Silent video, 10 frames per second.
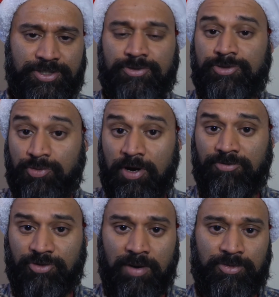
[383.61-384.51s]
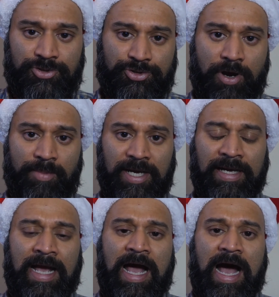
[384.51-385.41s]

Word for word: to 12 drummers drumming,